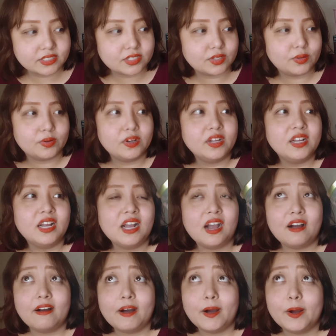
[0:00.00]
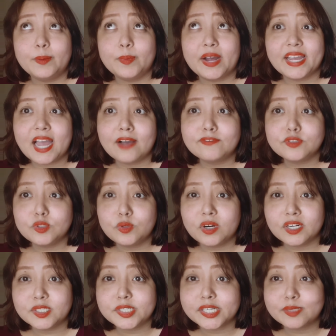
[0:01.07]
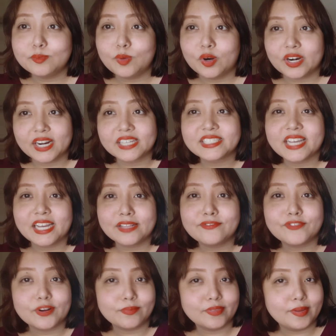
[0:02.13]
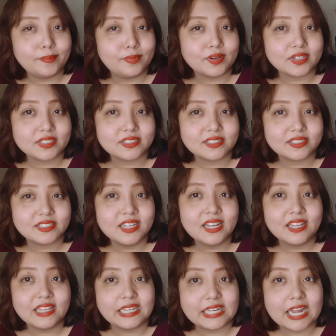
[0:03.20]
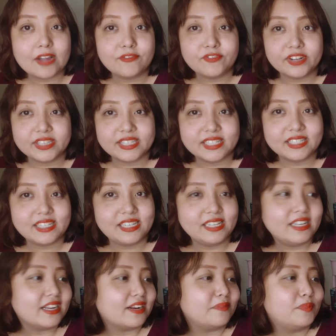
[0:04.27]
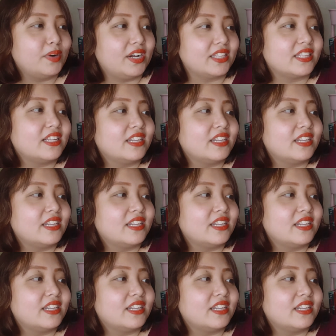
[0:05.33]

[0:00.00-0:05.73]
So I have 200 more aside from the books that I have written here, but